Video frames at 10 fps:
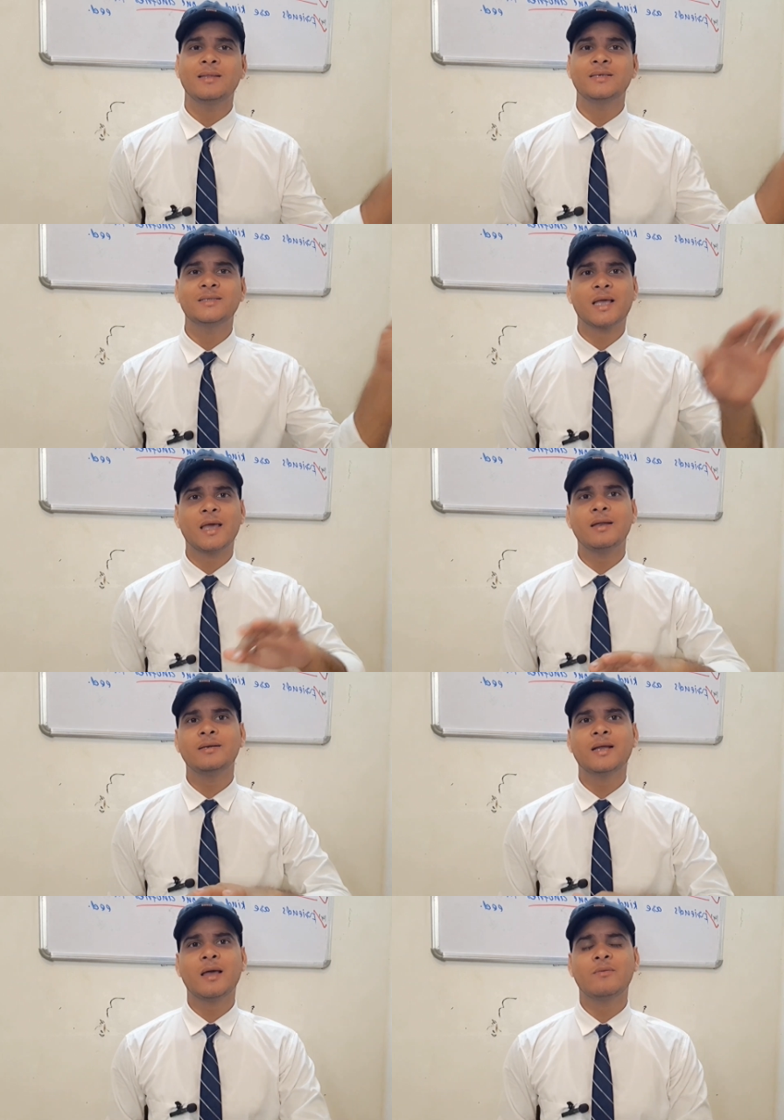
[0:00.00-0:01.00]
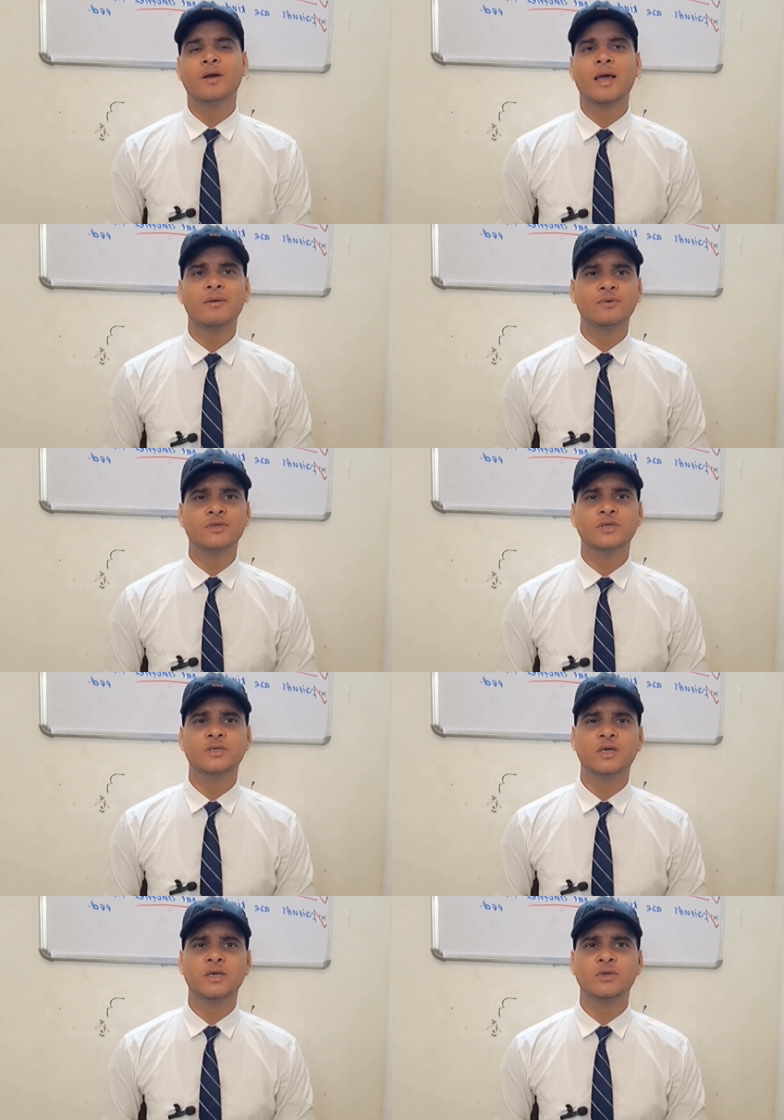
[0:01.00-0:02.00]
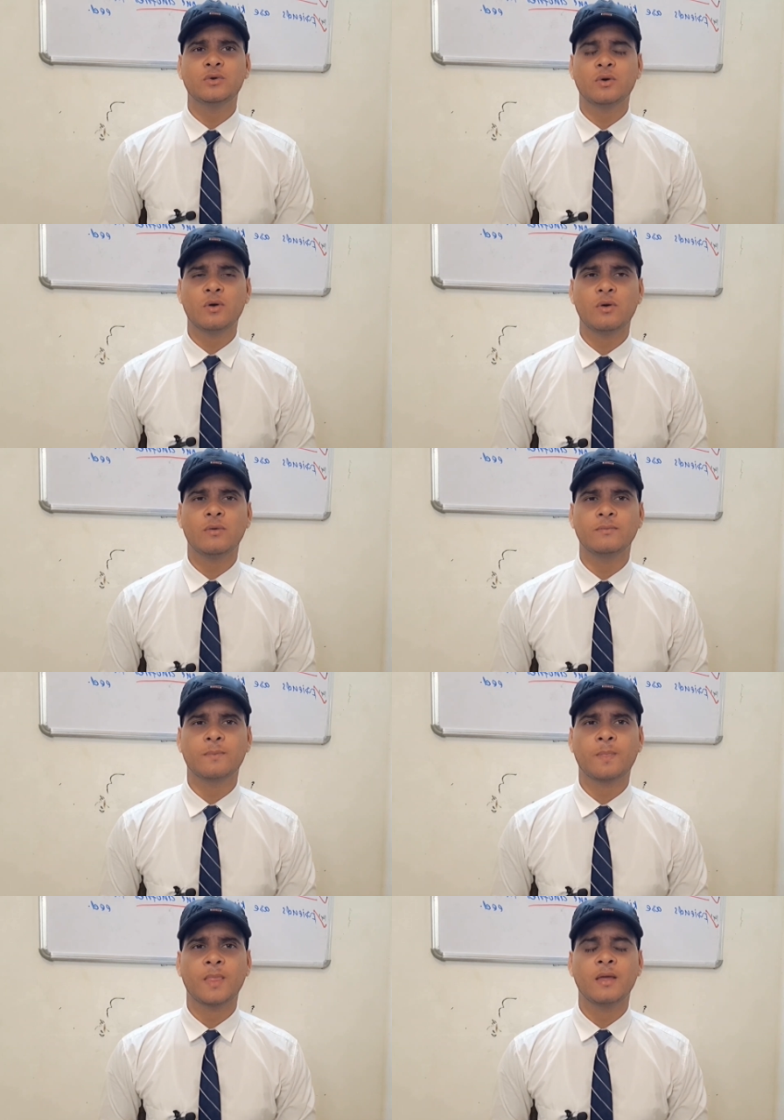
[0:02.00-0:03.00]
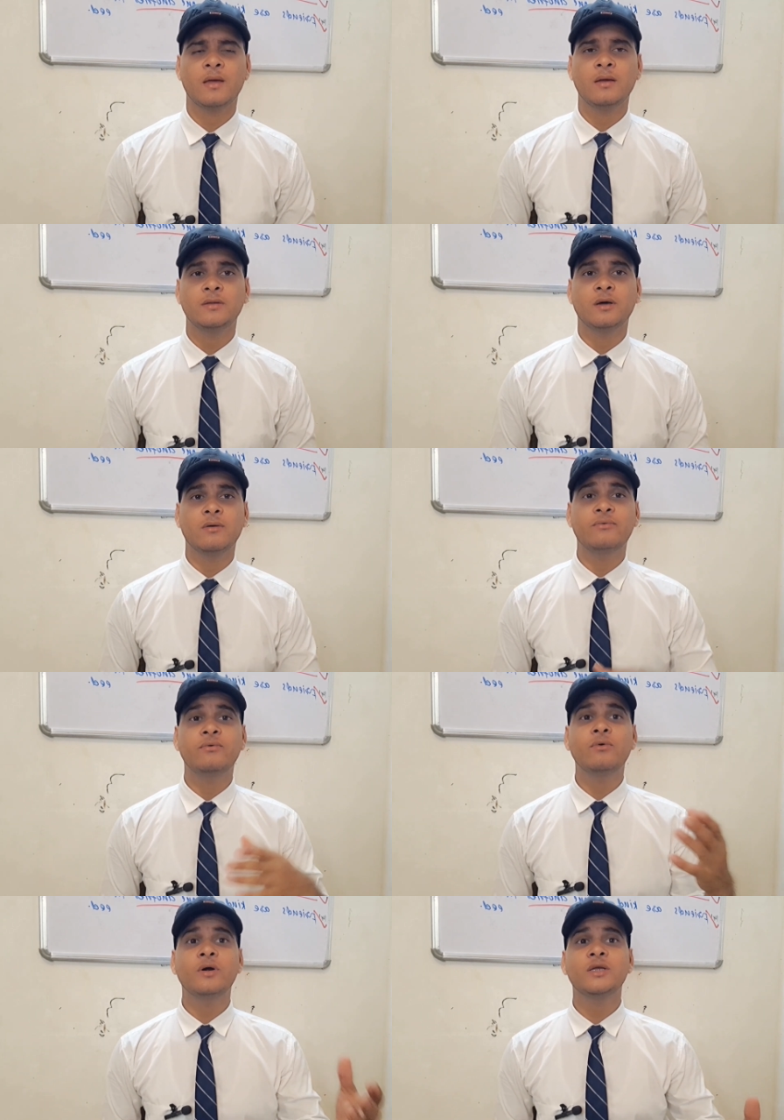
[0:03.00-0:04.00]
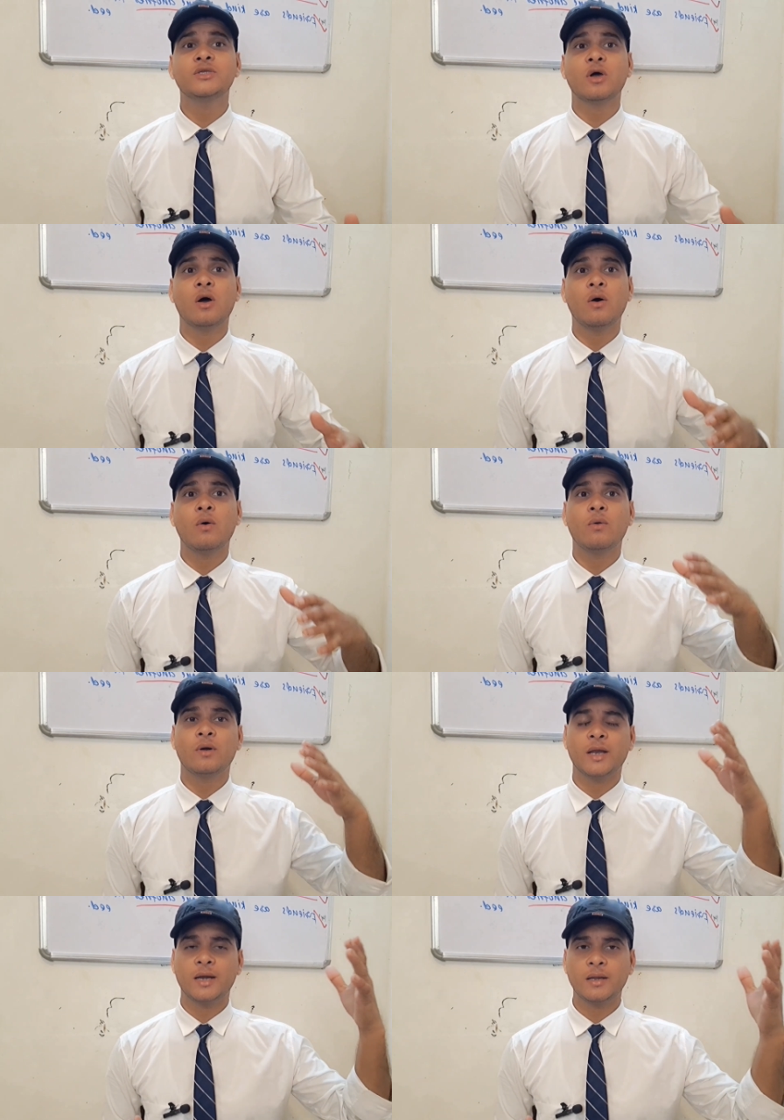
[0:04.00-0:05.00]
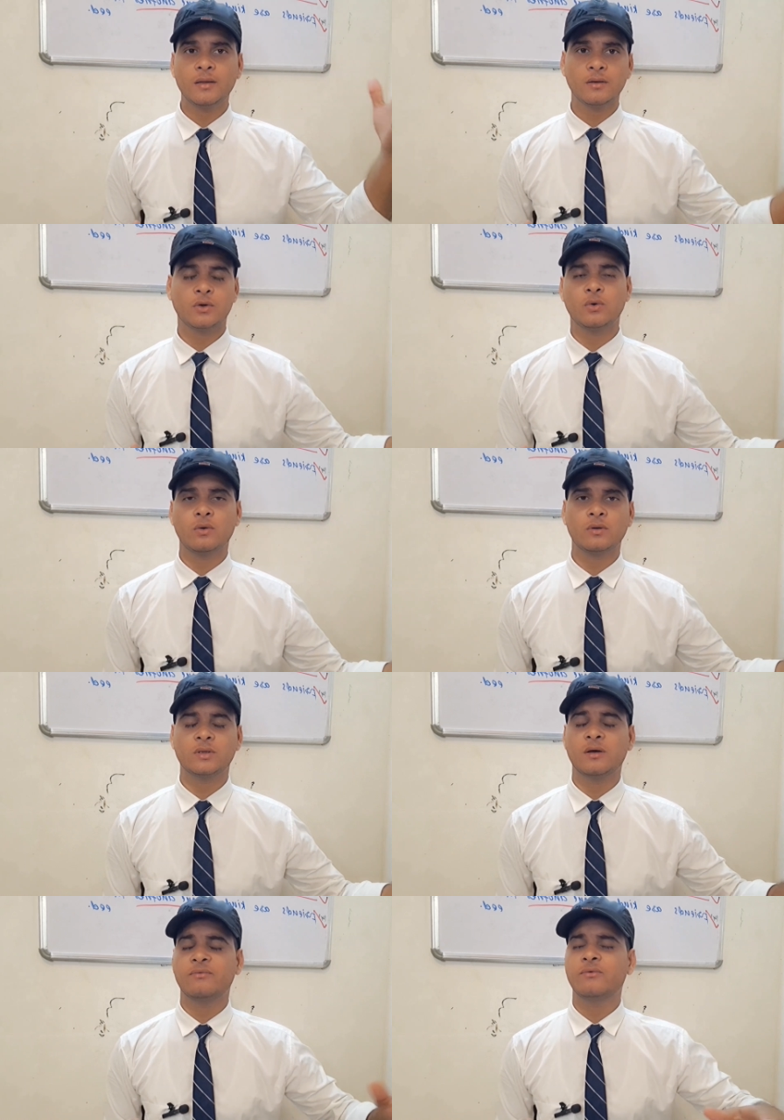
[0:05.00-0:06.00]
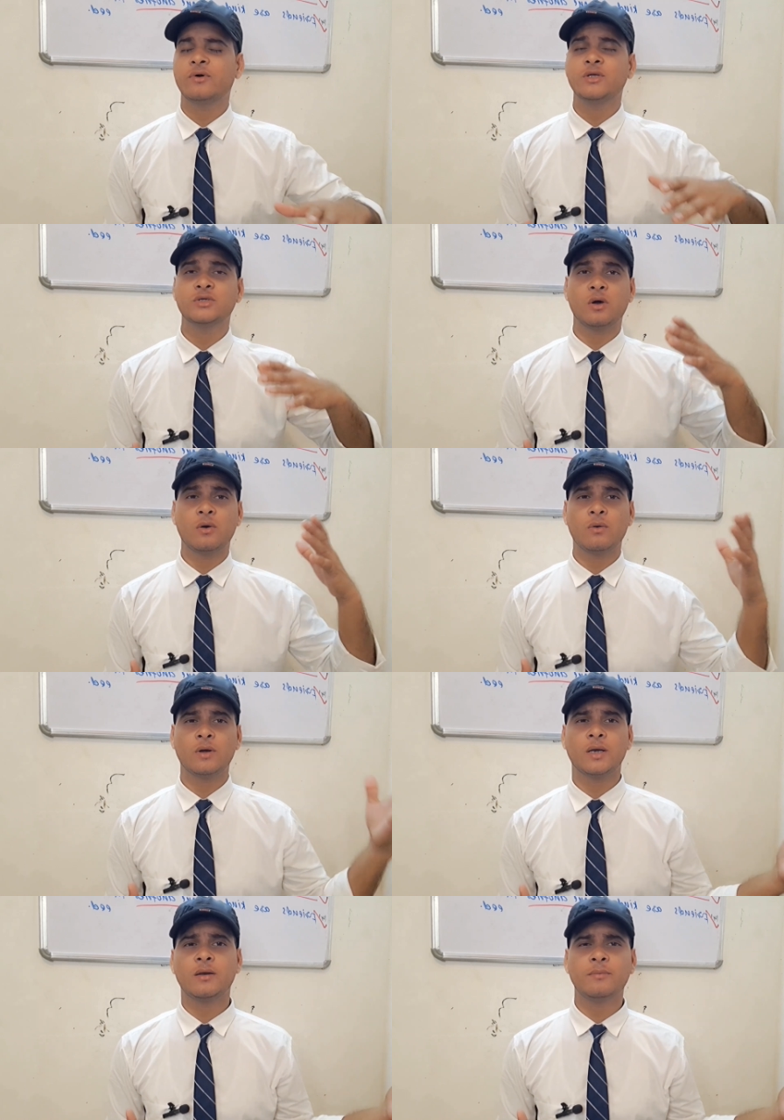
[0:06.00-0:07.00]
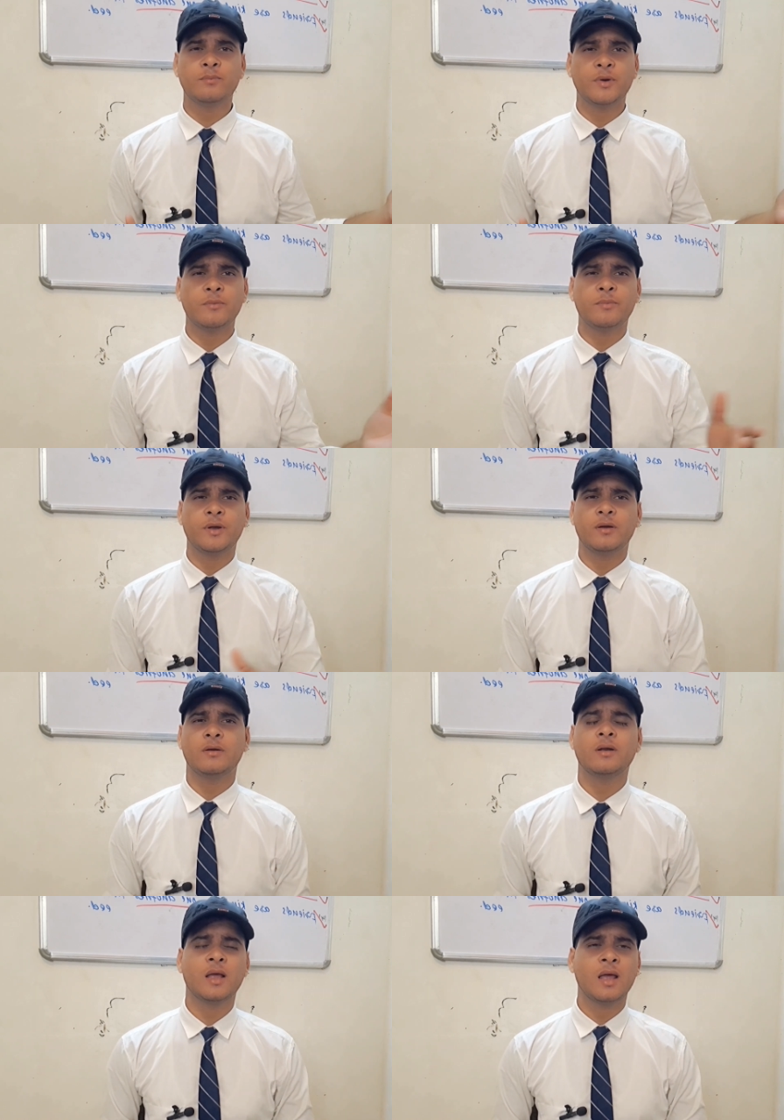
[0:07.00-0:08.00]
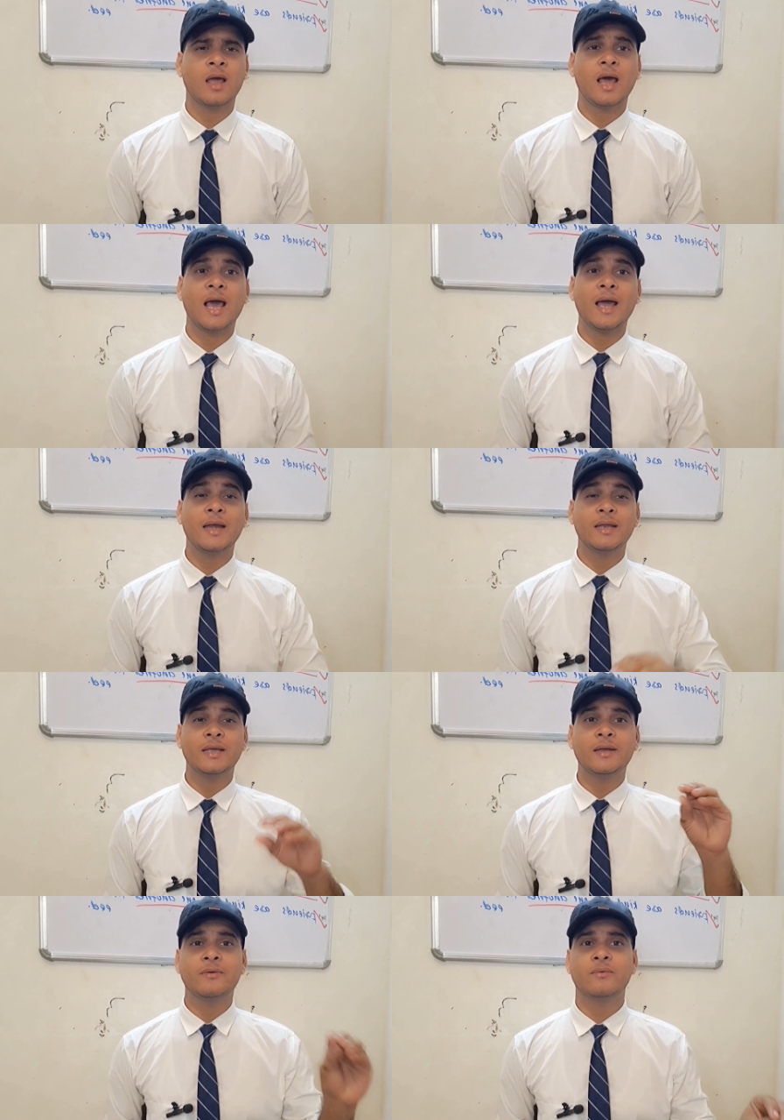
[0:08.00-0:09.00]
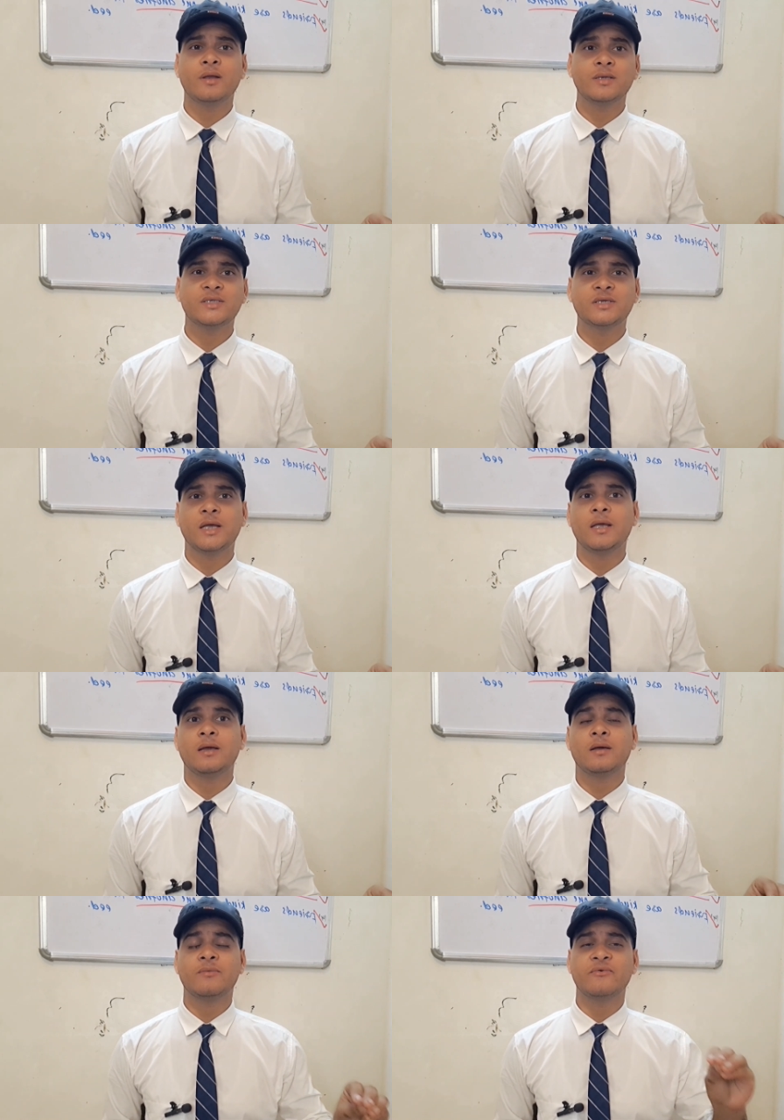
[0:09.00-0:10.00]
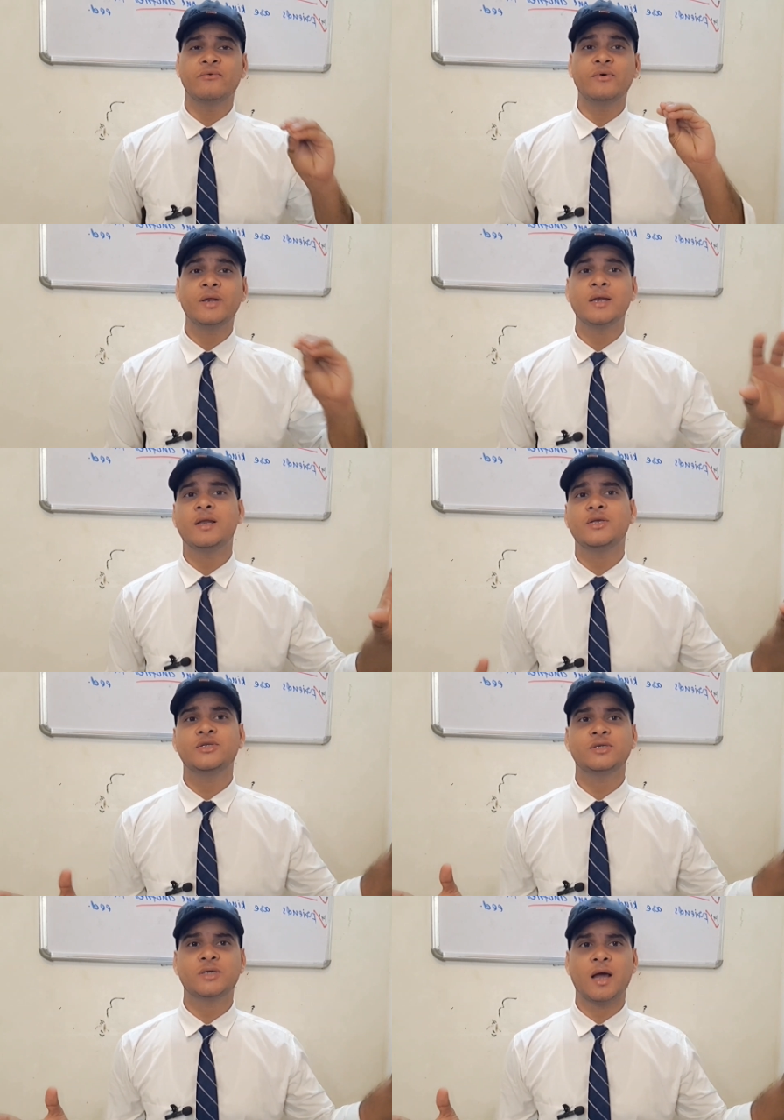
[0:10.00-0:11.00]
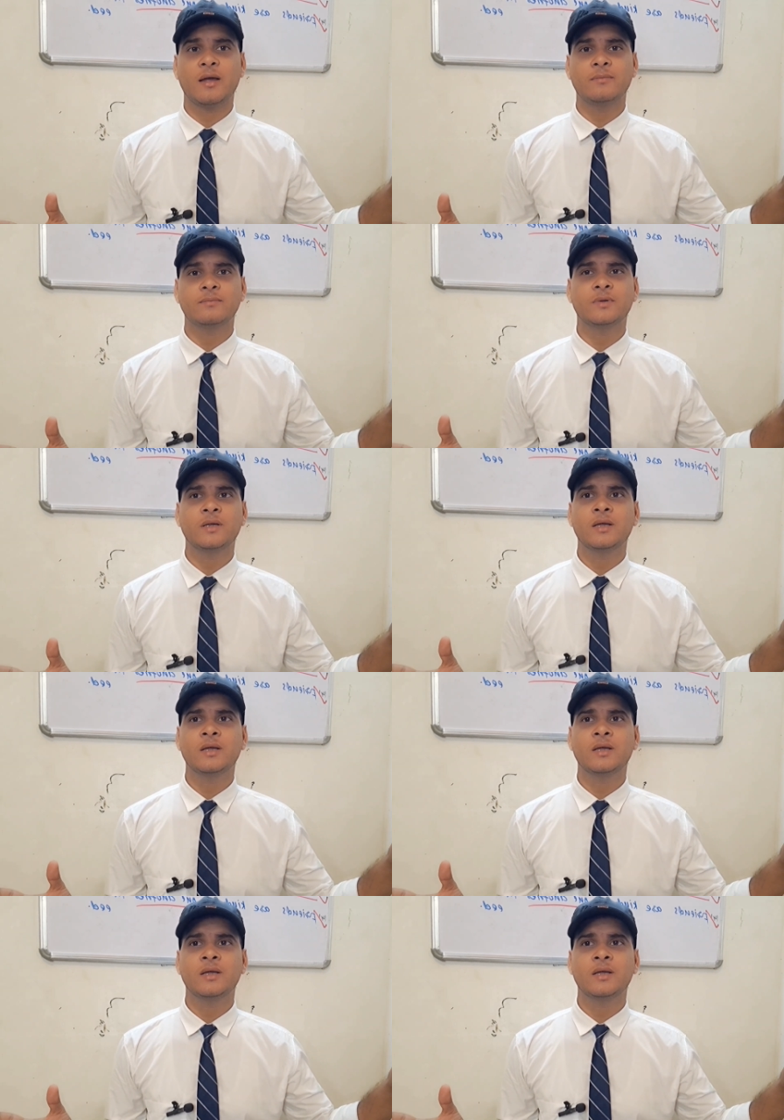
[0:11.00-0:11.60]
and the second time when I visited your home, the food is already cooked, the food is already prepared, and it will take very less time.